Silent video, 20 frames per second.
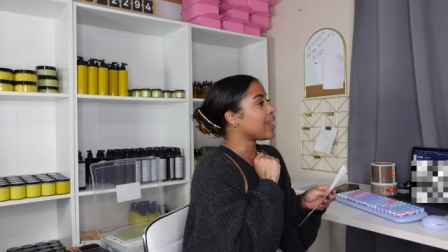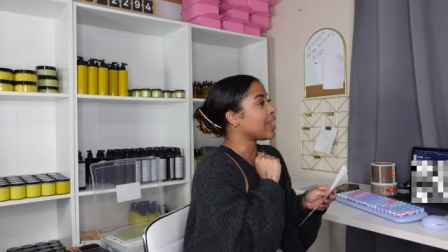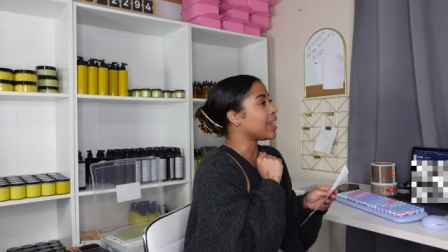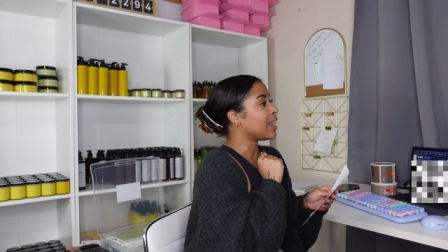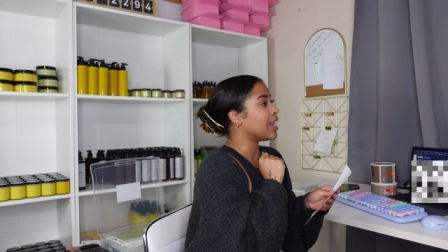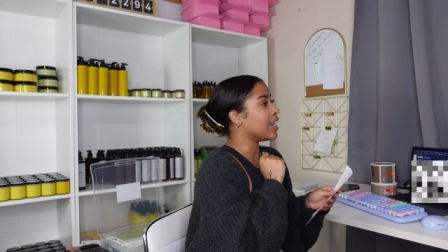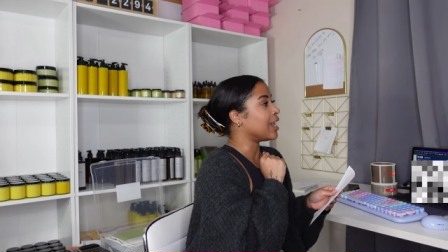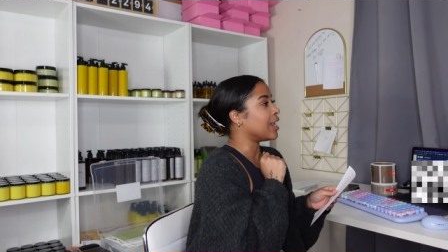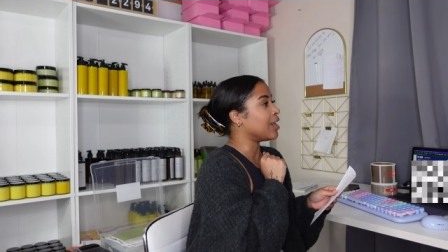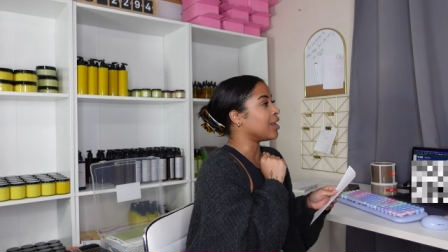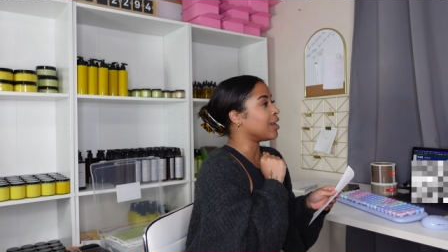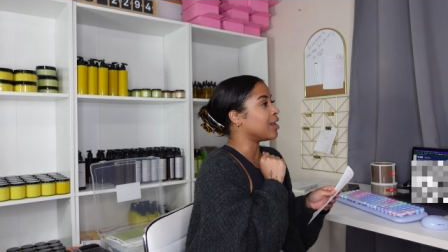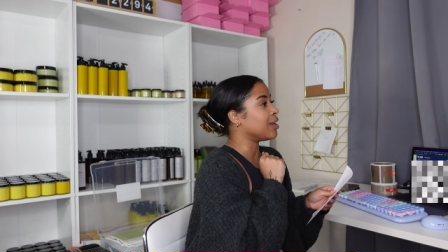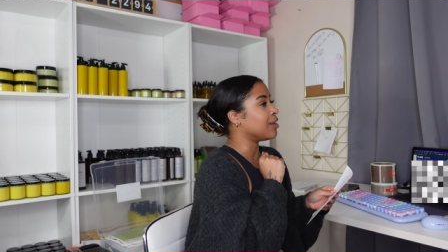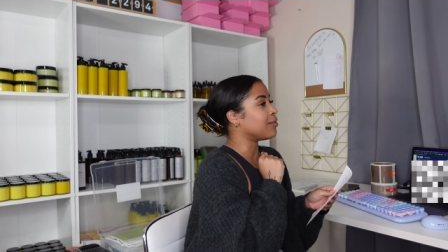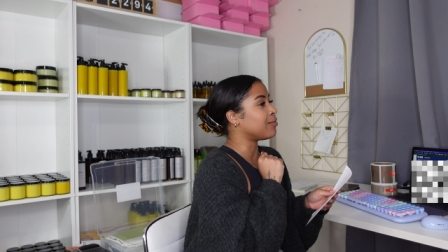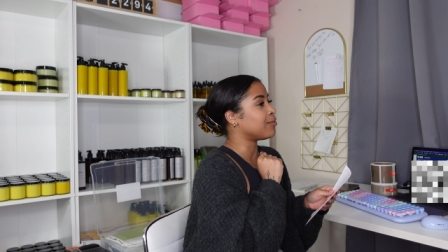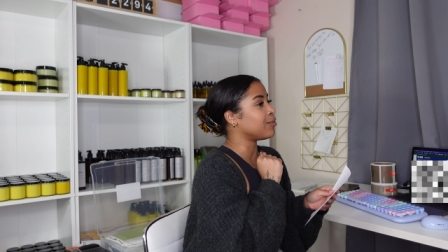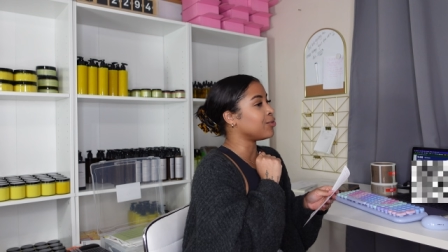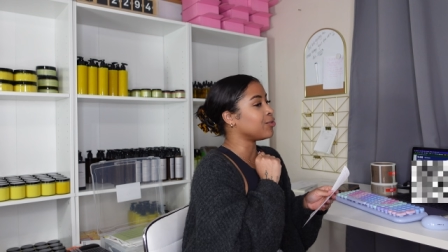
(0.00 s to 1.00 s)

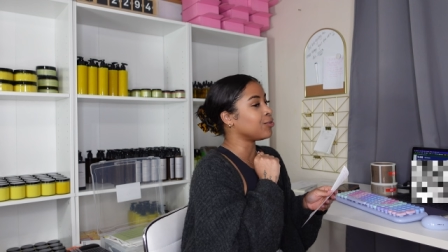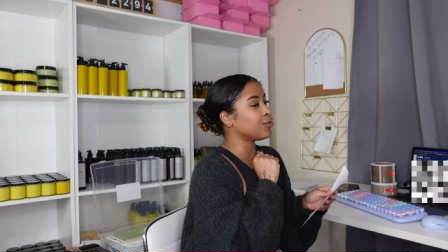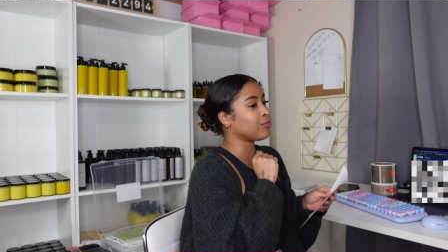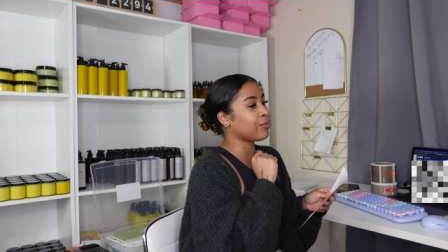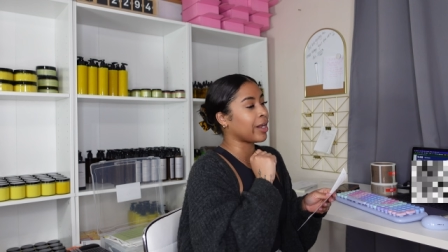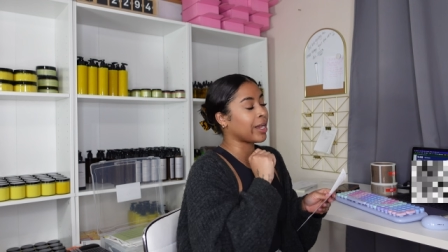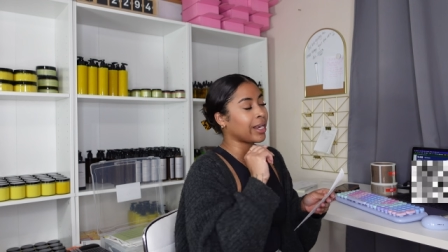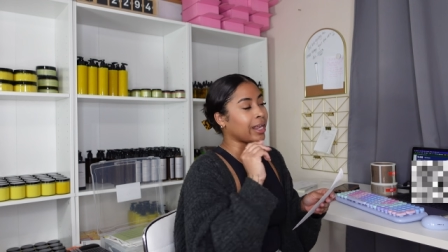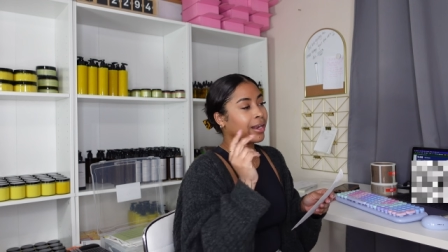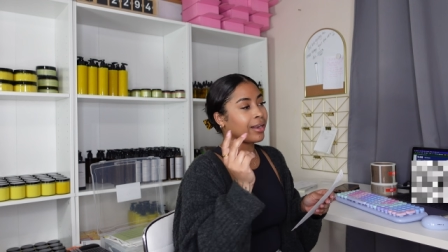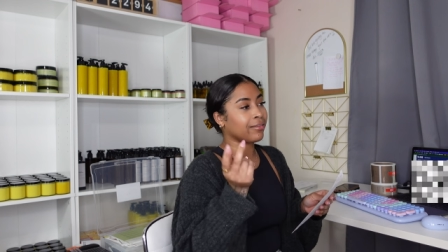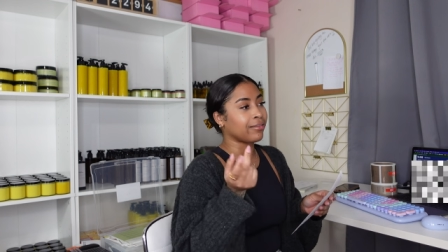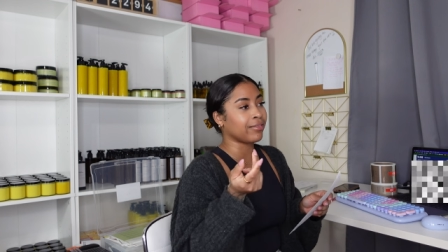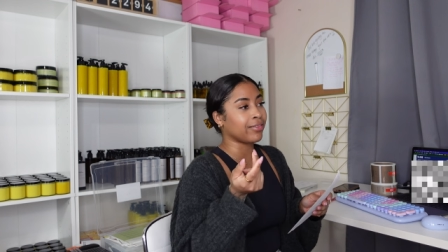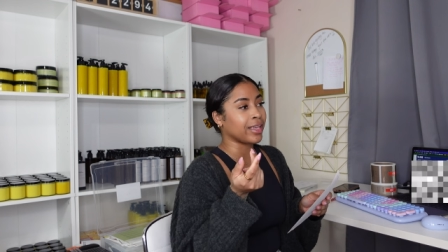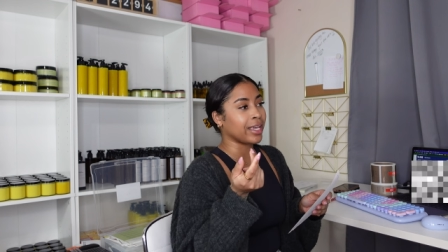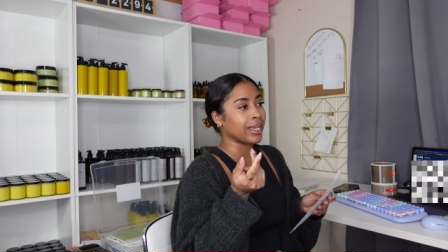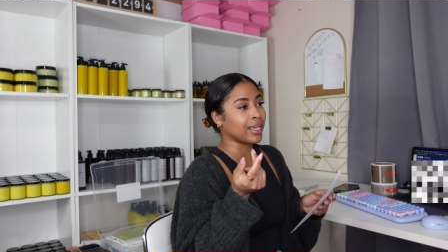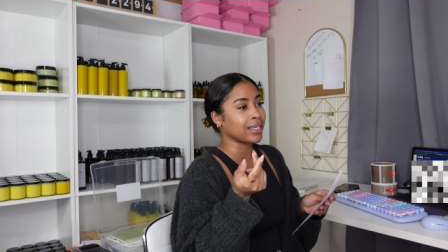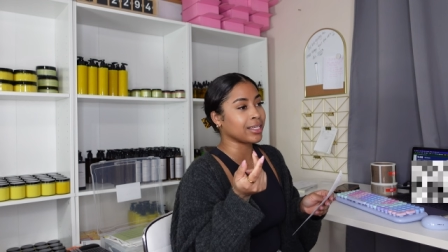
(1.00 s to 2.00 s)
if you ran out of
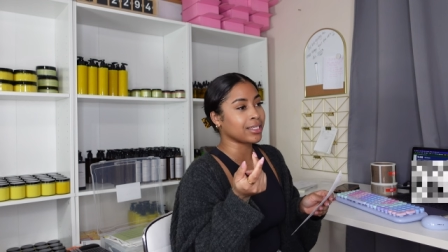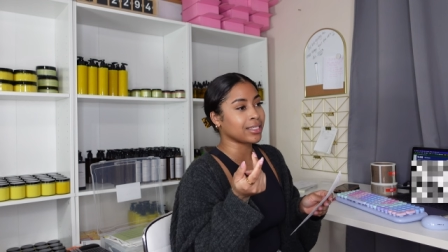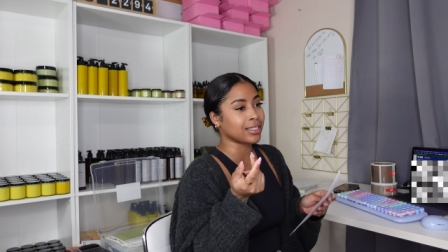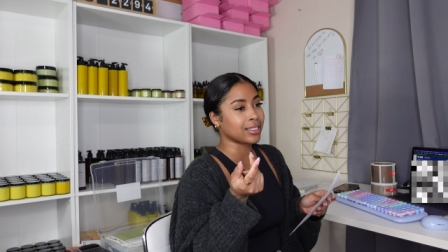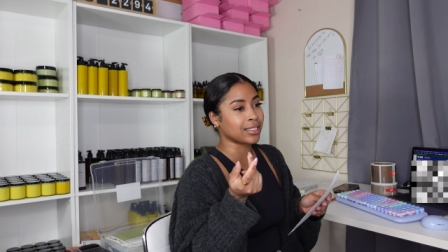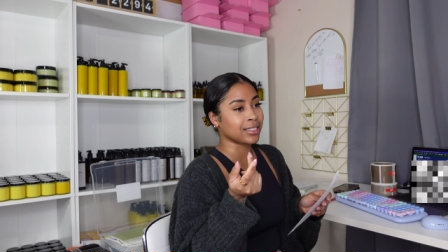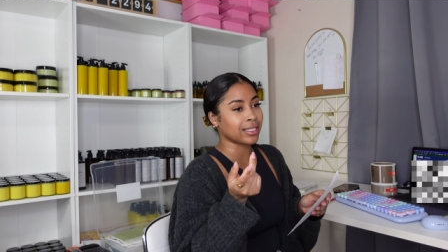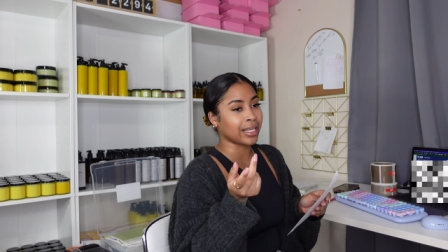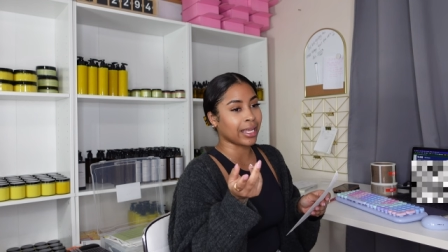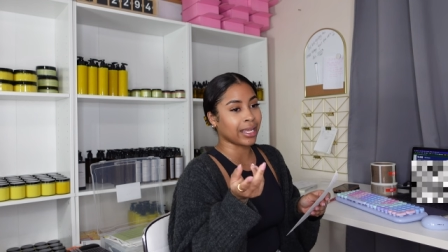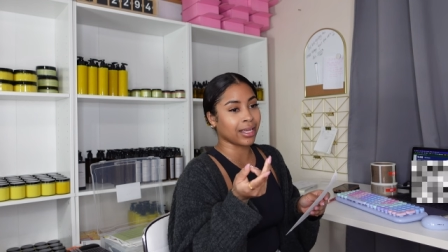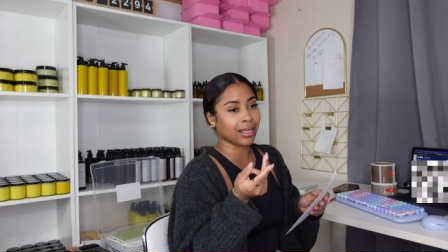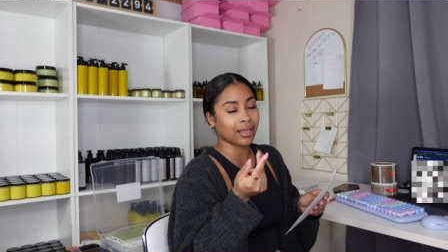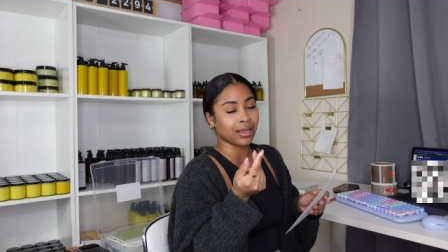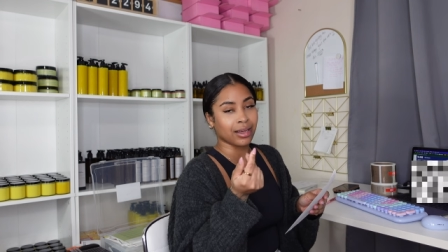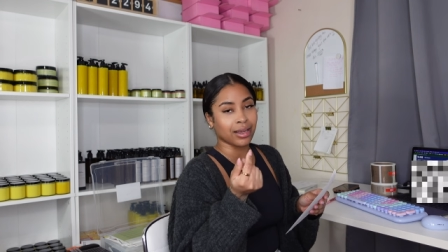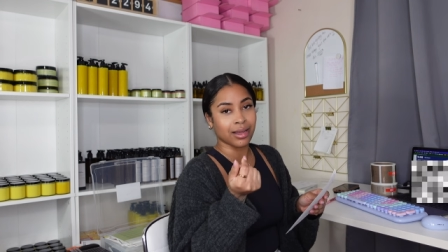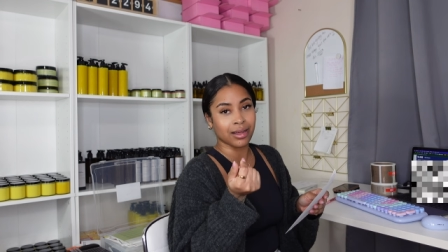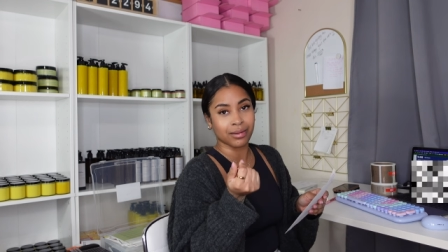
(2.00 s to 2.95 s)
things like